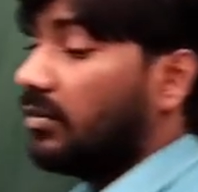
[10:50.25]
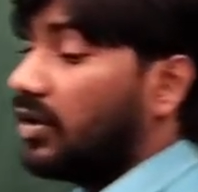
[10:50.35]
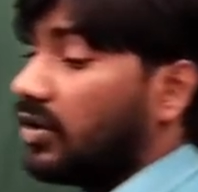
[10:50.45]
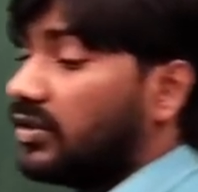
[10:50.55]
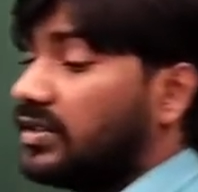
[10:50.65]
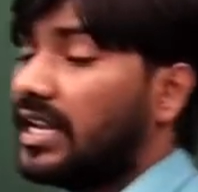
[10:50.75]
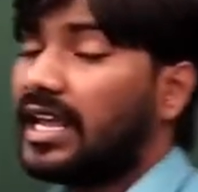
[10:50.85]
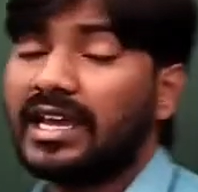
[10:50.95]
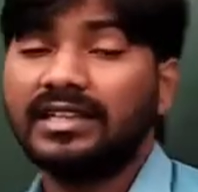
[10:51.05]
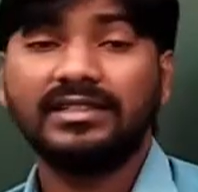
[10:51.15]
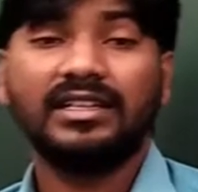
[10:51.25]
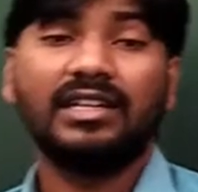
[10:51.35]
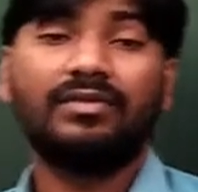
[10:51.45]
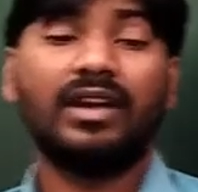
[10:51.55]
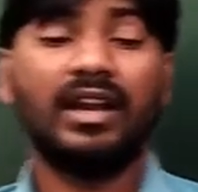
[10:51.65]
because there I can see
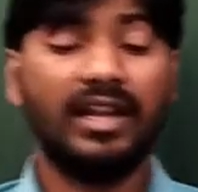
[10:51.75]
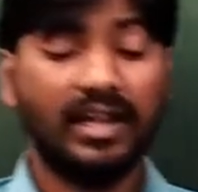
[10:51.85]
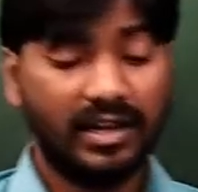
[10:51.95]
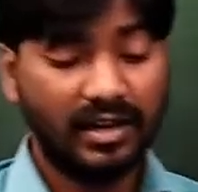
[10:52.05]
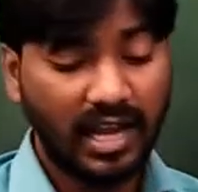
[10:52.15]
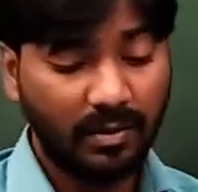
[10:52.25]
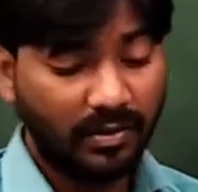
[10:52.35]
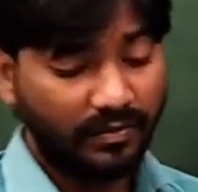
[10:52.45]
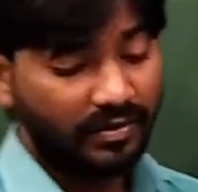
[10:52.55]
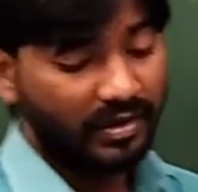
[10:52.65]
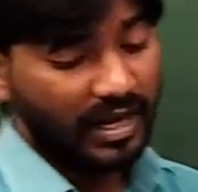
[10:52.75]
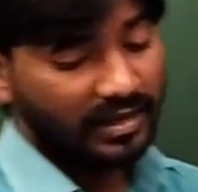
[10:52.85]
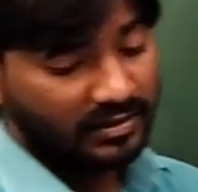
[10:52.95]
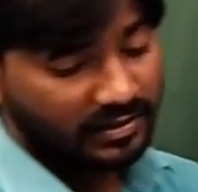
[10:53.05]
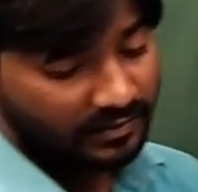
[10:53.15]
different type of
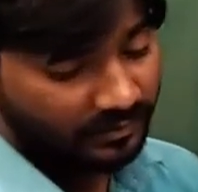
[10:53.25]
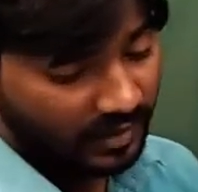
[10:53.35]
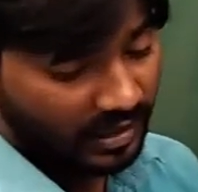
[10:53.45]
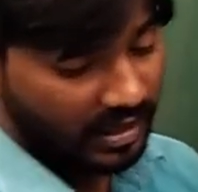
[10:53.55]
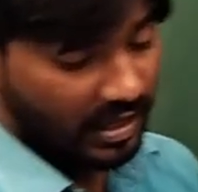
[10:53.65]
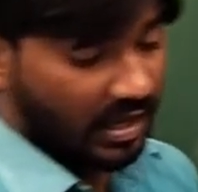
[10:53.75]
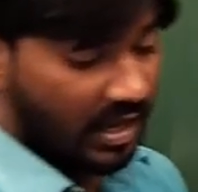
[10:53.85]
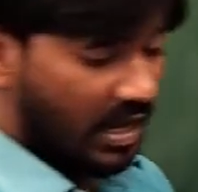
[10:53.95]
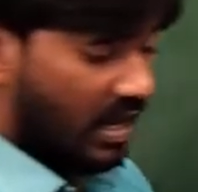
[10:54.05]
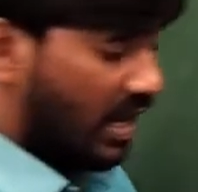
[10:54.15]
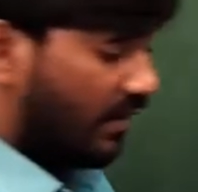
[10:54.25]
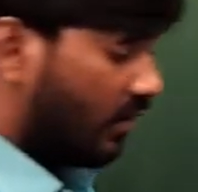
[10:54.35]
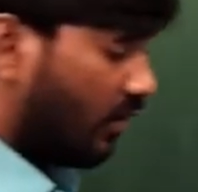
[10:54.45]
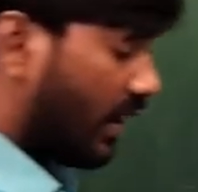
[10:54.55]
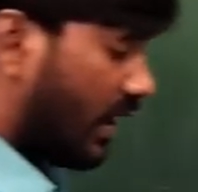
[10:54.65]
trains. I will
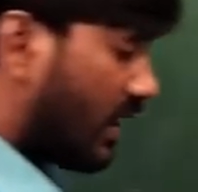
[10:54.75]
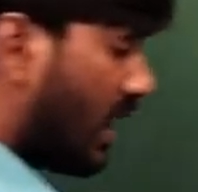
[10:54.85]
look at